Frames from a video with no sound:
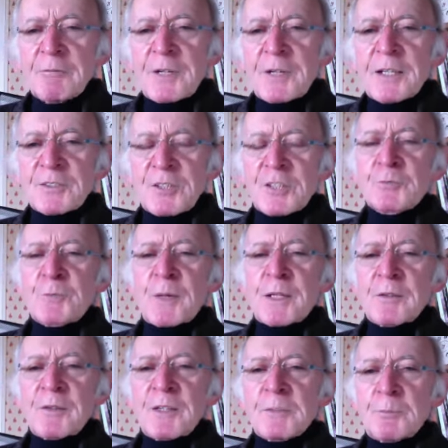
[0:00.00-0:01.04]
very suspect
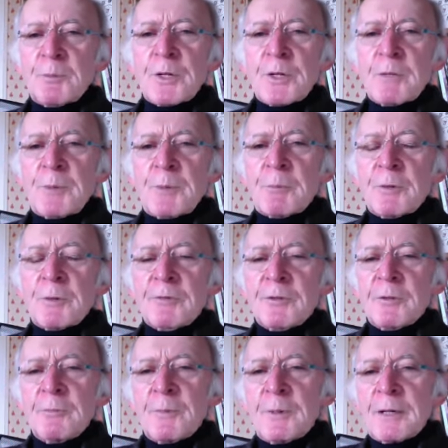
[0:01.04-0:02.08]
of these bloody people
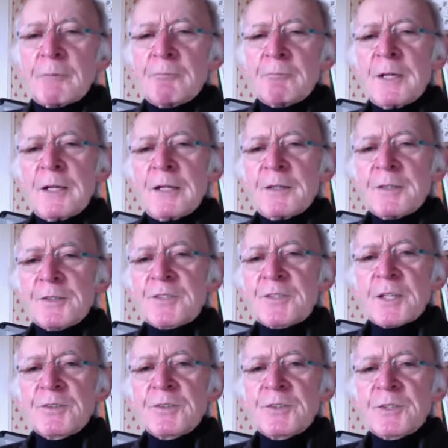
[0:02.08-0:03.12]
from the
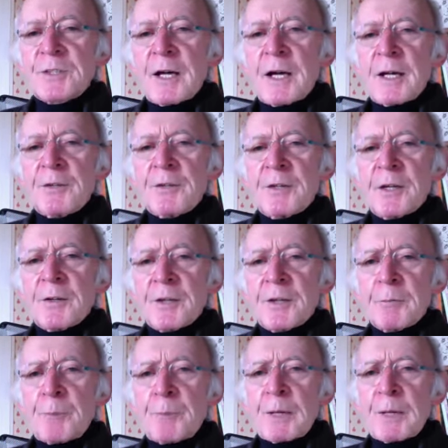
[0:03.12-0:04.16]
States and
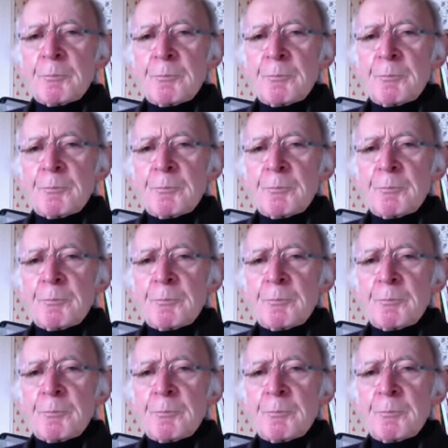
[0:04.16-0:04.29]
their big...